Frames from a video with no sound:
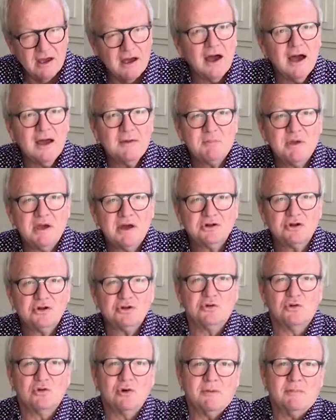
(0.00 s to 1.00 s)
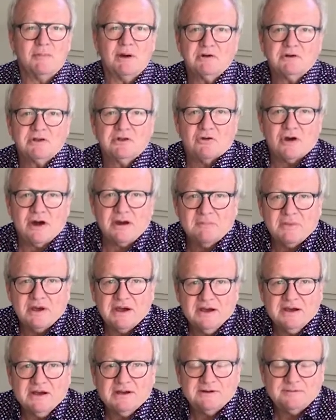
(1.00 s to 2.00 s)
I'm here to talk about Graham
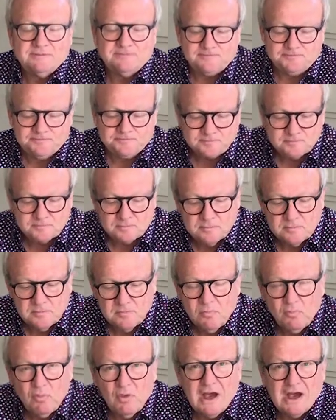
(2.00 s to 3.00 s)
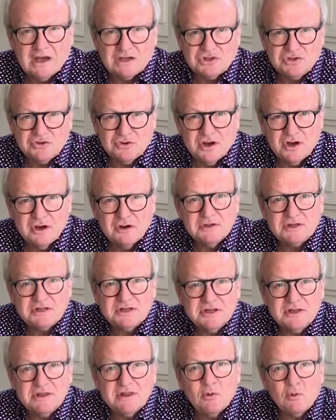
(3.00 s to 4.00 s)
Beck. As you know, it's
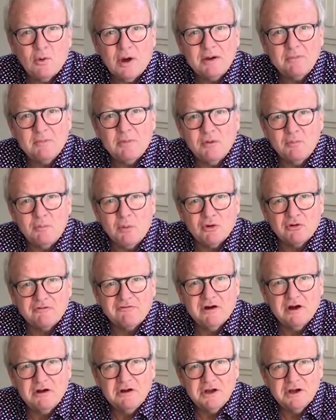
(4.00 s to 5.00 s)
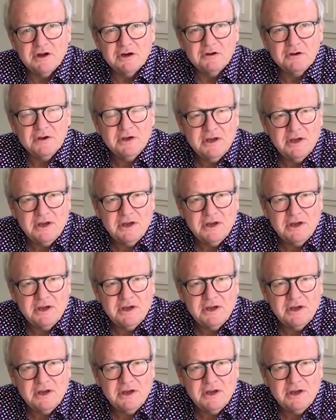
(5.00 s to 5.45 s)
in the Winebow portfolio,